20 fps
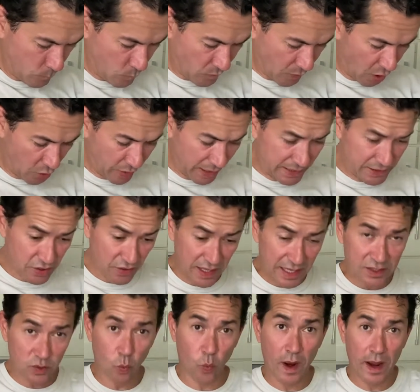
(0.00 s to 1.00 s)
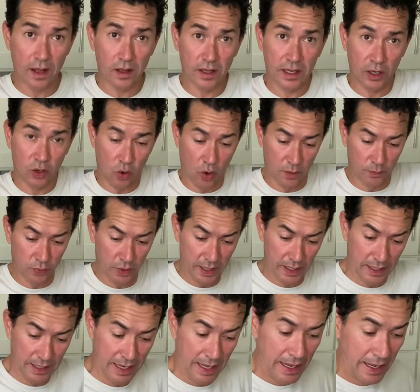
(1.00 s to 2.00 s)
Okay, so that's well
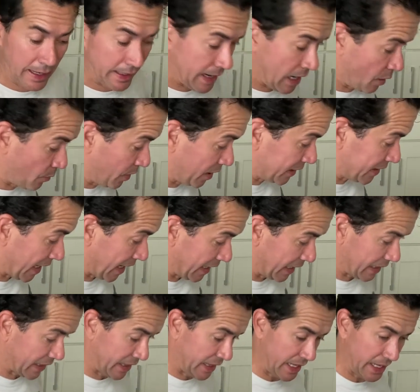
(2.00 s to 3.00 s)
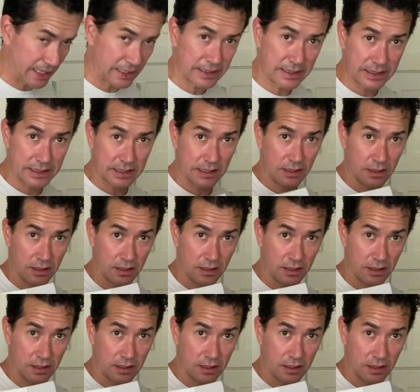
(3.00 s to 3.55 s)
incorporated. Now I'm gonna take this,